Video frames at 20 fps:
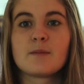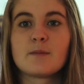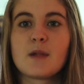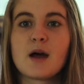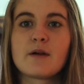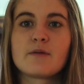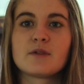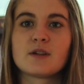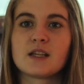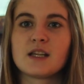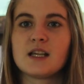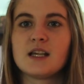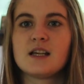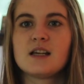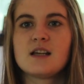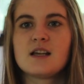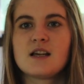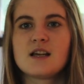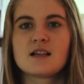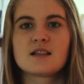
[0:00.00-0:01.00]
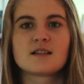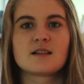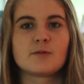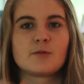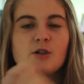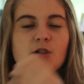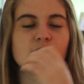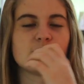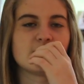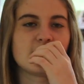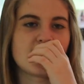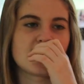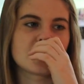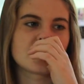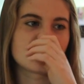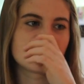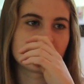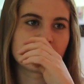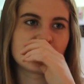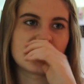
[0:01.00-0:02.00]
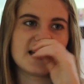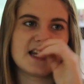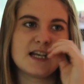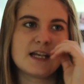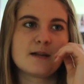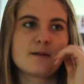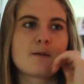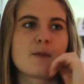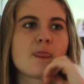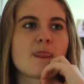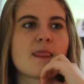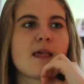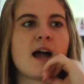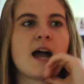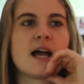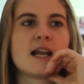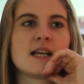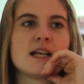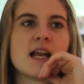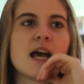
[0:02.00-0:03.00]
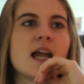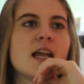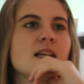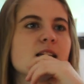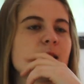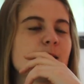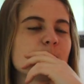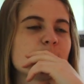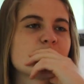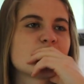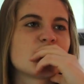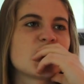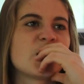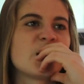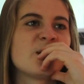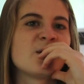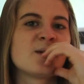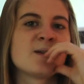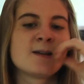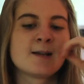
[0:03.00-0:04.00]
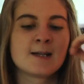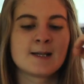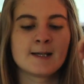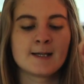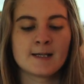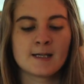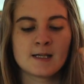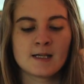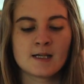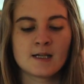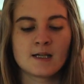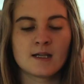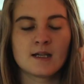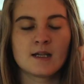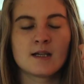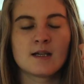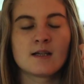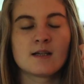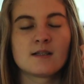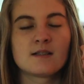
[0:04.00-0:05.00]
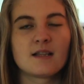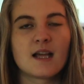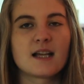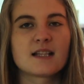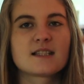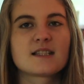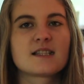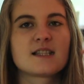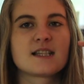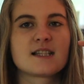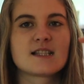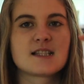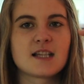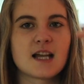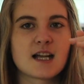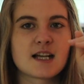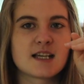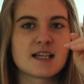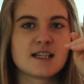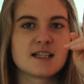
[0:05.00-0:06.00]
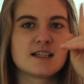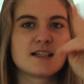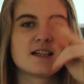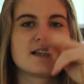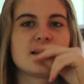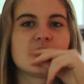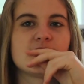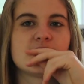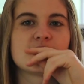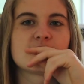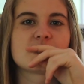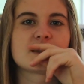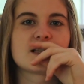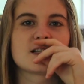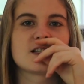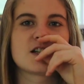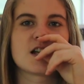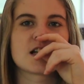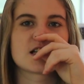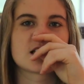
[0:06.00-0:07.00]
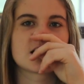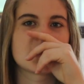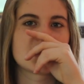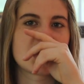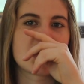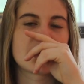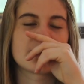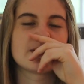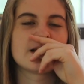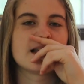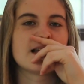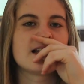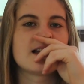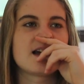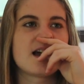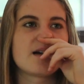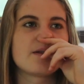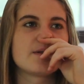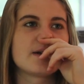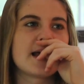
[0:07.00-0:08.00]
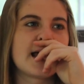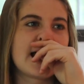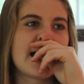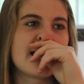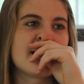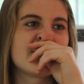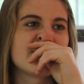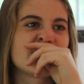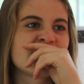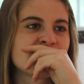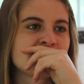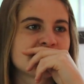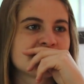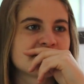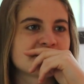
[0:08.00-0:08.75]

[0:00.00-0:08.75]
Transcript: I'm not really someone who likes to read at night. So that's the second suggestion I would have.